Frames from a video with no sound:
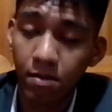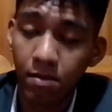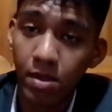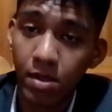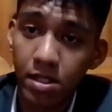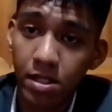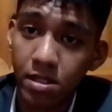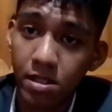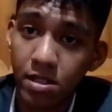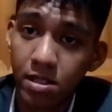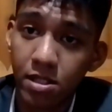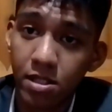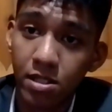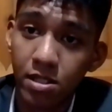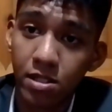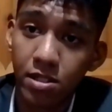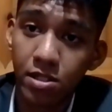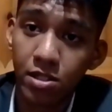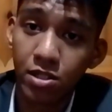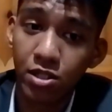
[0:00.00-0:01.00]
But
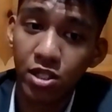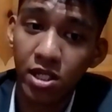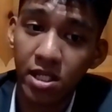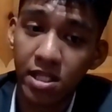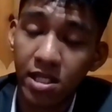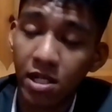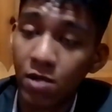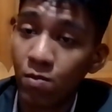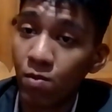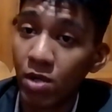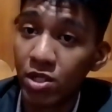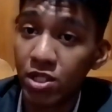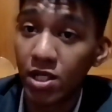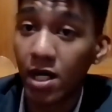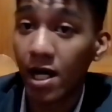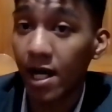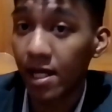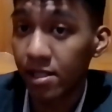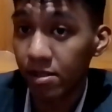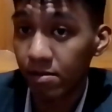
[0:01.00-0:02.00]
she didn't want to
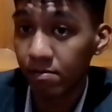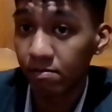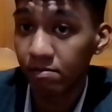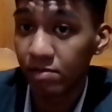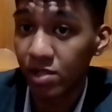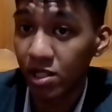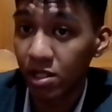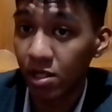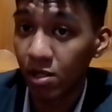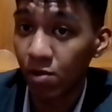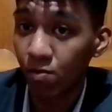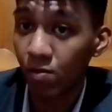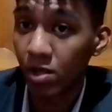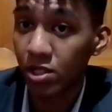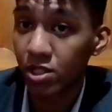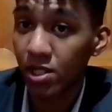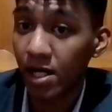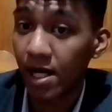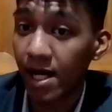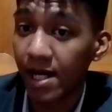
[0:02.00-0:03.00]
hide it. She didn't
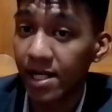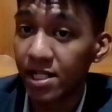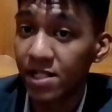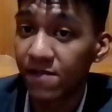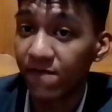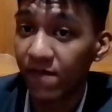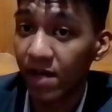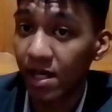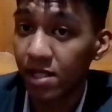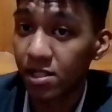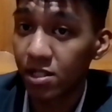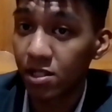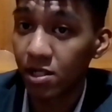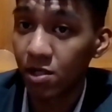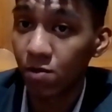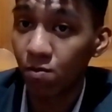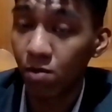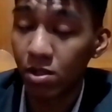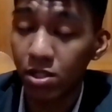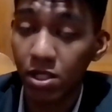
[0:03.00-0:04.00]
want to hide his face. She
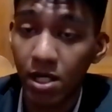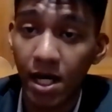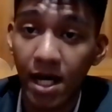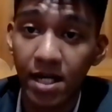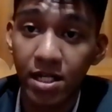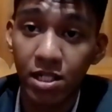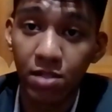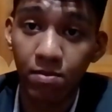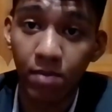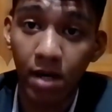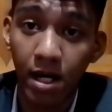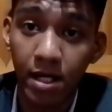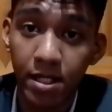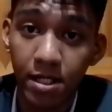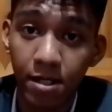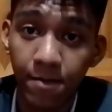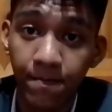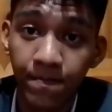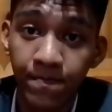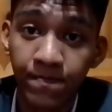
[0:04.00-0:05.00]
didn't want to hide his body.